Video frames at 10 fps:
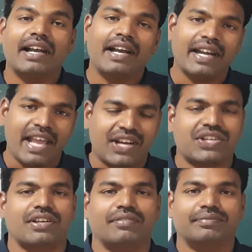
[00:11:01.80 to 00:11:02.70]

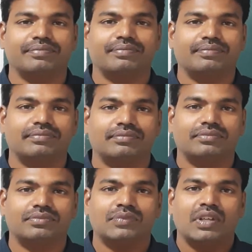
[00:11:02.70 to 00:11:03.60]
reaction.
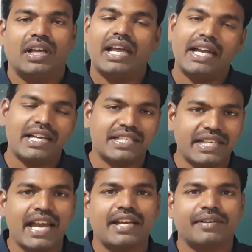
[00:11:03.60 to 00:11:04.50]

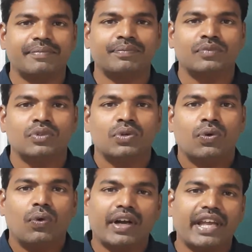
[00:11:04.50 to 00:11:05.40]
Understand?
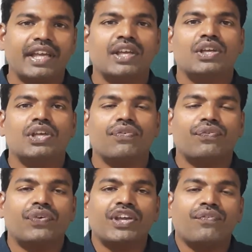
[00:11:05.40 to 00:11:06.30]
Okay, if
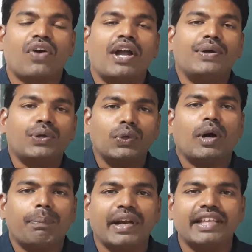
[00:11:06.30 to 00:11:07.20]
we want to
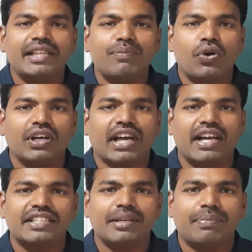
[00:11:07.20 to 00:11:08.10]
apply the mole
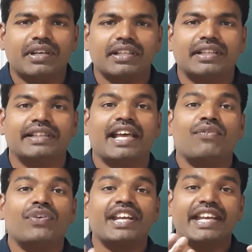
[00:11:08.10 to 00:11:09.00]
concept,
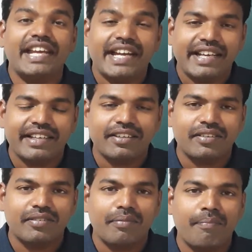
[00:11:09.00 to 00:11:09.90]
then we need
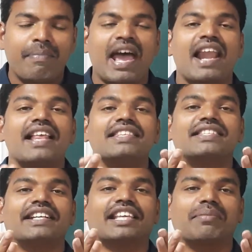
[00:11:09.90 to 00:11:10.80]

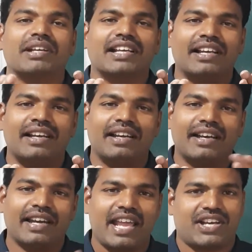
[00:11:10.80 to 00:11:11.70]
balanced chemical
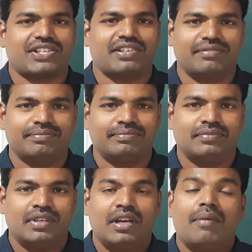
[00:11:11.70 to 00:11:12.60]
reaction.
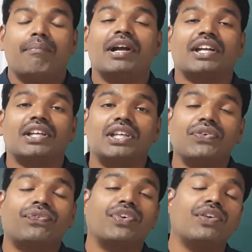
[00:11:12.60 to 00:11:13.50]
But
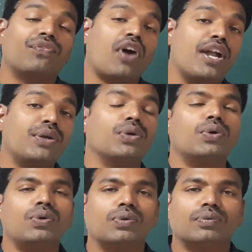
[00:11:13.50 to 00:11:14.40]
if we want
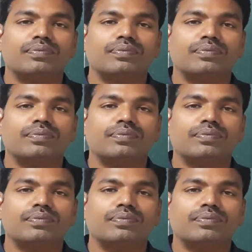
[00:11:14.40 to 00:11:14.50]
to